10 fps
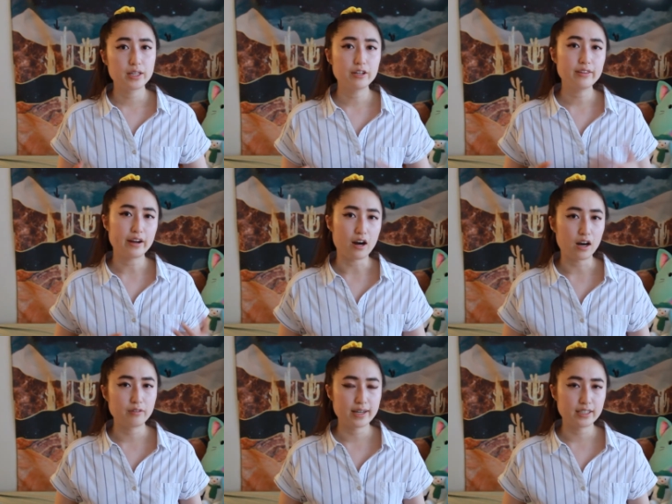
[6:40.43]
We learn that
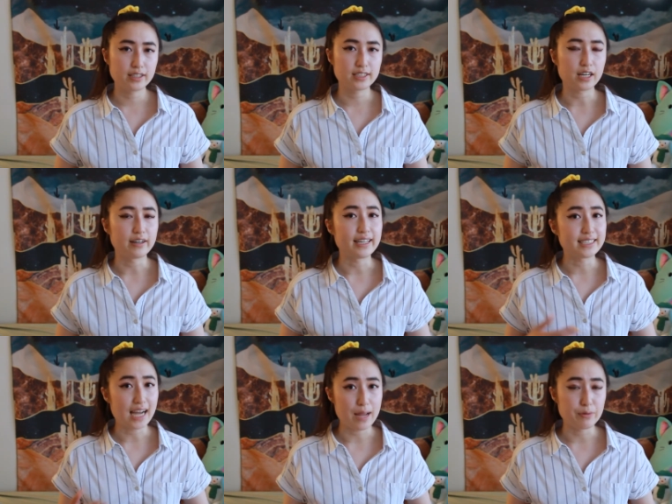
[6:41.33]
heartrenders are a
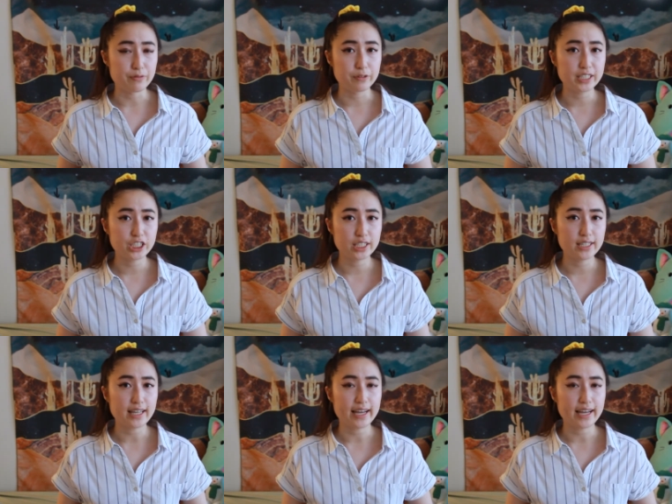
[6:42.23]
type of Grisha